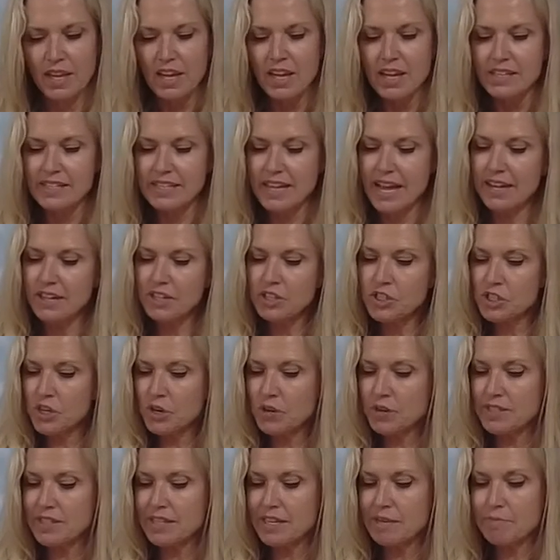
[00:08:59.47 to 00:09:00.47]
Dad has shown
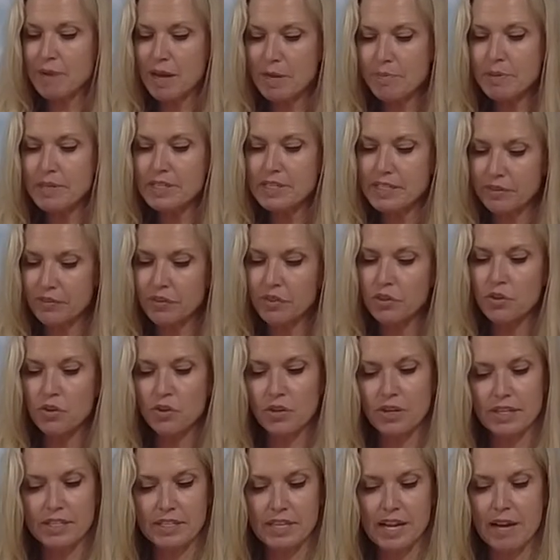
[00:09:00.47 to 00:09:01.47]
us that it might be
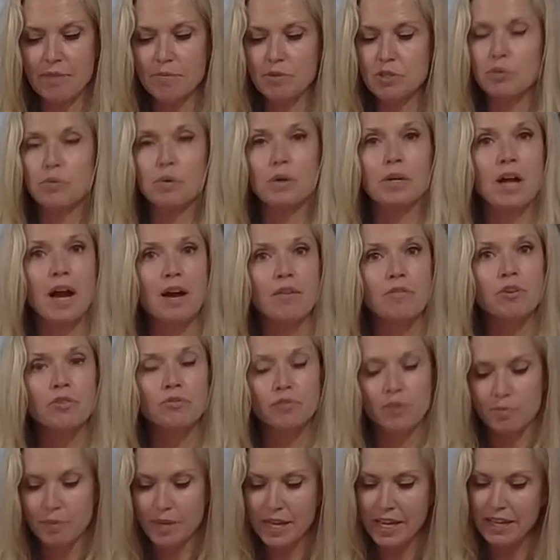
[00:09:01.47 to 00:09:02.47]
difficult at times to recover
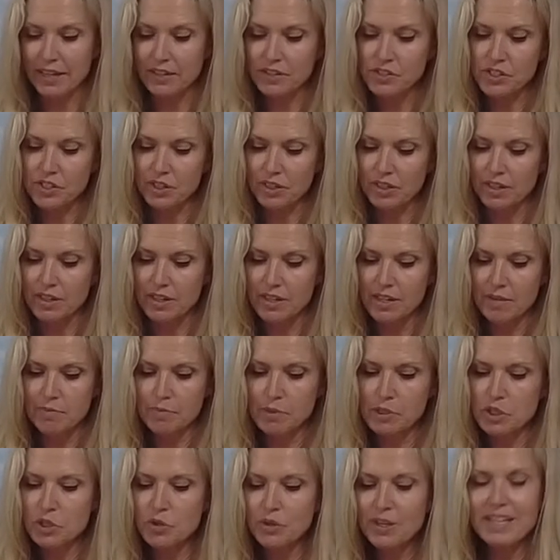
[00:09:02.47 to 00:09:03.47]
from cancer,
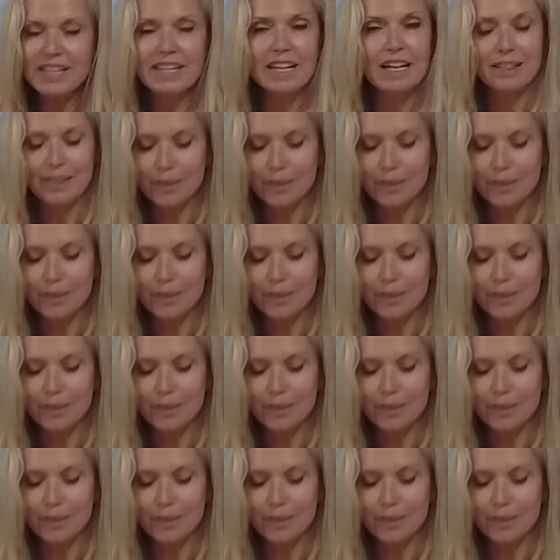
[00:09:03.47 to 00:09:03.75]
but you can get